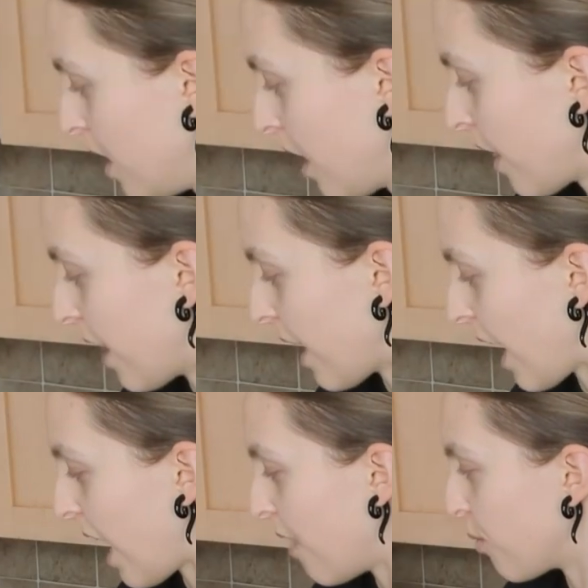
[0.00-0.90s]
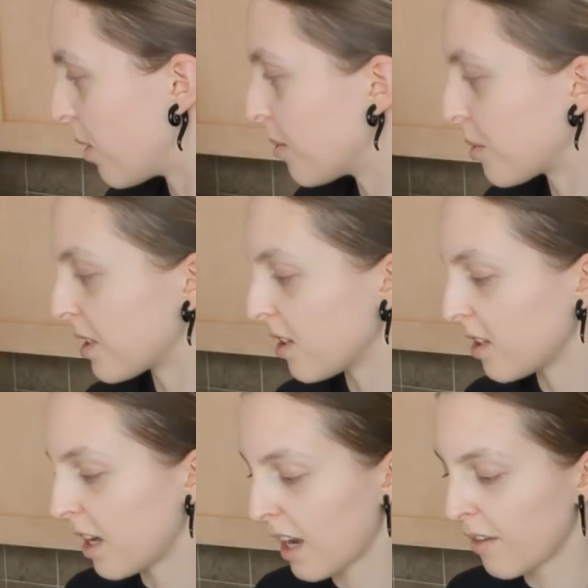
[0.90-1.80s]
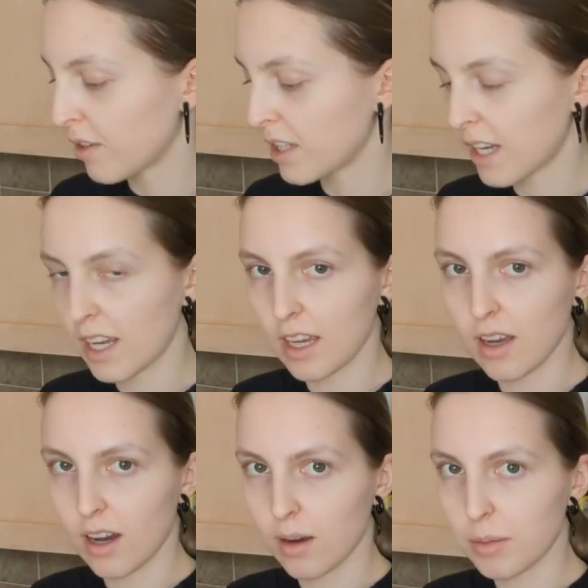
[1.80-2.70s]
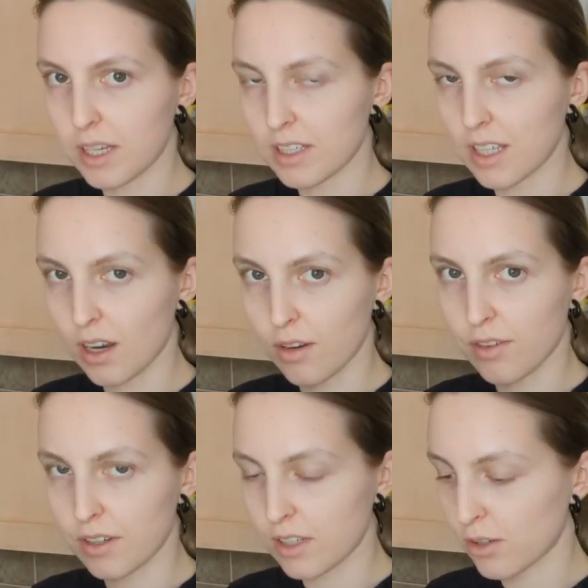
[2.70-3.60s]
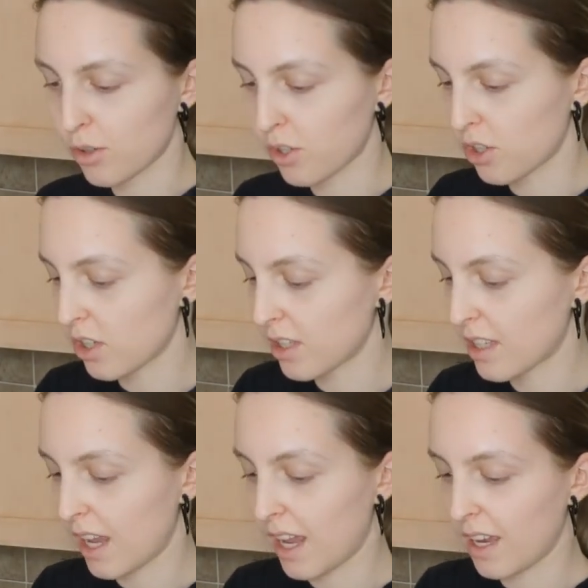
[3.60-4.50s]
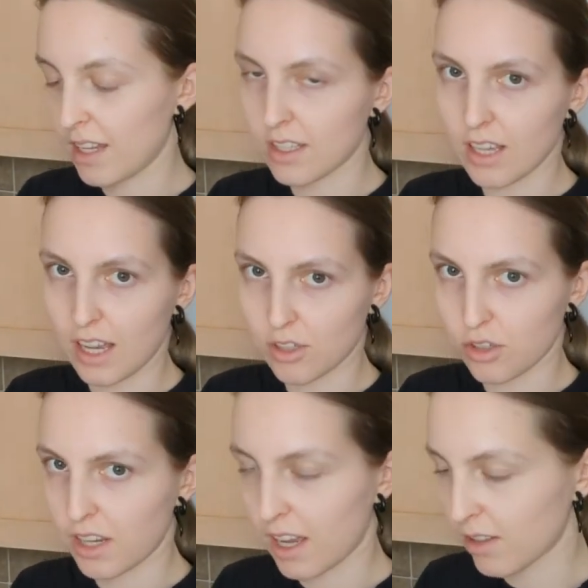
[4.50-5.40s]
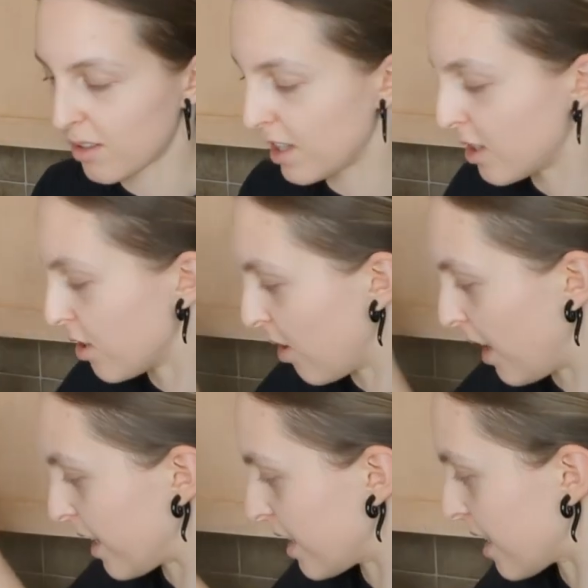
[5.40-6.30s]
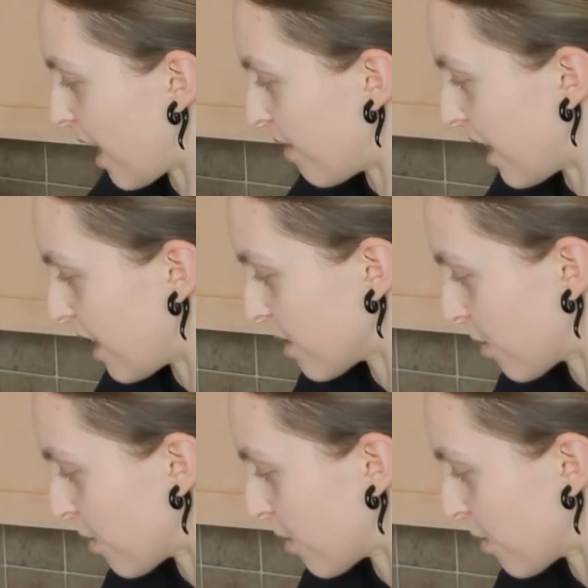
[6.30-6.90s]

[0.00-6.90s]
Then I have 1 Brazil nut every day because they are very nutritious and it's extra calories, so I get to have that as